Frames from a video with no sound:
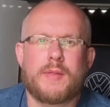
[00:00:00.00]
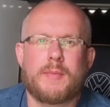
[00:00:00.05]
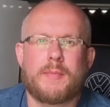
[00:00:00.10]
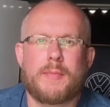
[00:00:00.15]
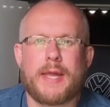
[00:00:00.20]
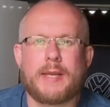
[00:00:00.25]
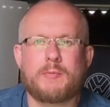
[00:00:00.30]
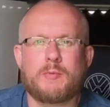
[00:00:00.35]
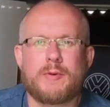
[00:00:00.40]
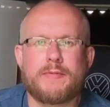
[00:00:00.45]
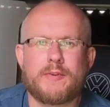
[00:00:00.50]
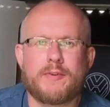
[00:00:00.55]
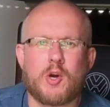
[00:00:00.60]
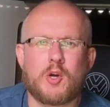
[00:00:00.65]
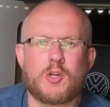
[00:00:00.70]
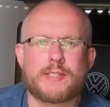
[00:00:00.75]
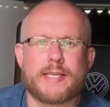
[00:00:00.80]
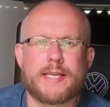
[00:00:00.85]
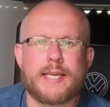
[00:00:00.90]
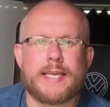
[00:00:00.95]
The bed we've
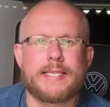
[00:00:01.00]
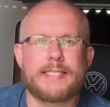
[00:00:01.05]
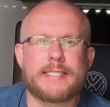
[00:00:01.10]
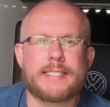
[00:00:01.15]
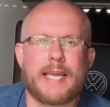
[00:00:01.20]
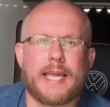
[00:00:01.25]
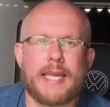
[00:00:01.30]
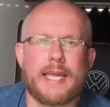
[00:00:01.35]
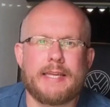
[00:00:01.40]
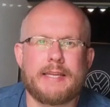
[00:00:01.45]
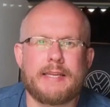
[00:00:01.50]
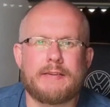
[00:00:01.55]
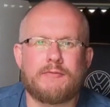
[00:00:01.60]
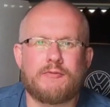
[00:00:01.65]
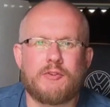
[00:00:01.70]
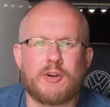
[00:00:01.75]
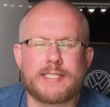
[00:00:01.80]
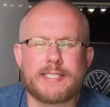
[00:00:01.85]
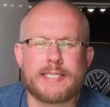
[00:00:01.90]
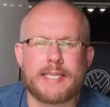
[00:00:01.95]
got is a
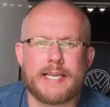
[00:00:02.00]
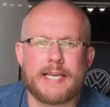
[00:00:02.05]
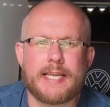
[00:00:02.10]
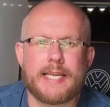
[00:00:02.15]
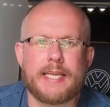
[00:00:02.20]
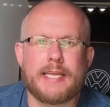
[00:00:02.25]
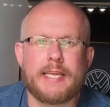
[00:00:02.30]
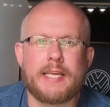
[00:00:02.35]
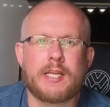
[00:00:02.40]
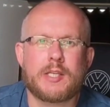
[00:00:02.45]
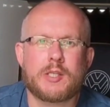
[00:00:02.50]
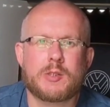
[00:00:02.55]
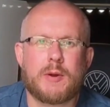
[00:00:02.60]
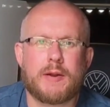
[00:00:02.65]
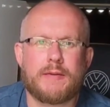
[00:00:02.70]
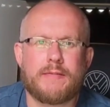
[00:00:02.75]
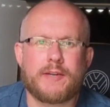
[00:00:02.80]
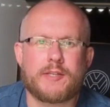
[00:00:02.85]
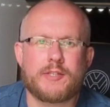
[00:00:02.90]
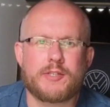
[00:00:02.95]
Rusty Lee
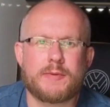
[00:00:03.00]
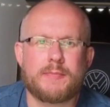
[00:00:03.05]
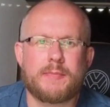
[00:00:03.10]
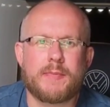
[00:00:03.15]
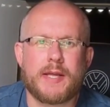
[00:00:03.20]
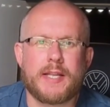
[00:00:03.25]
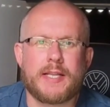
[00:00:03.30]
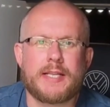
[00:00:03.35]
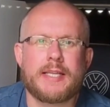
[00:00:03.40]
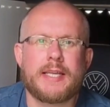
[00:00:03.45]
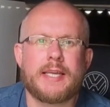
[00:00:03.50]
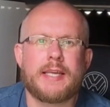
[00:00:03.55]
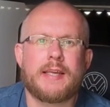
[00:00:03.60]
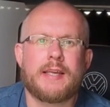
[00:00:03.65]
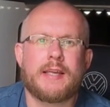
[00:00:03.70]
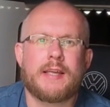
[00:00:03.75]
1200mm